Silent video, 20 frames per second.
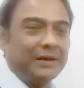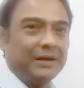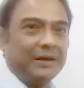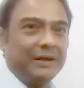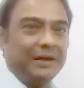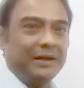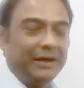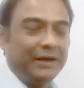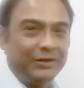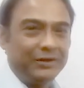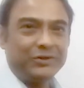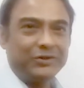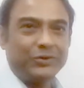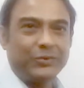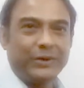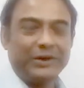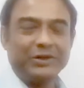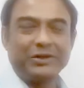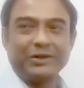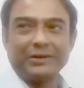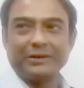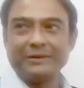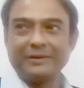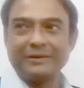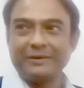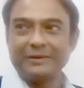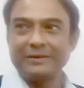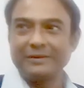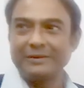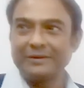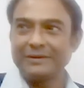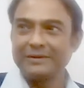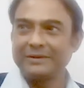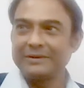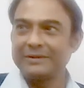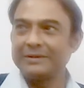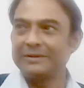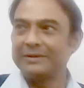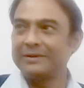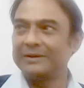Each question
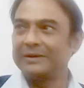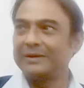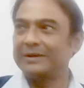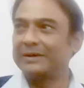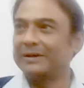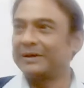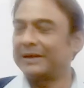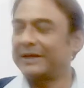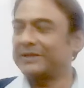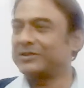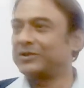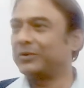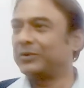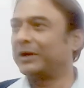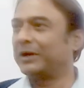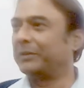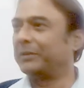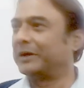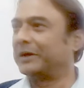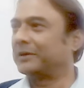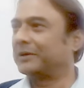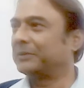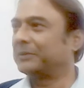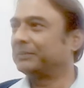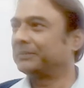gets you 1 mark.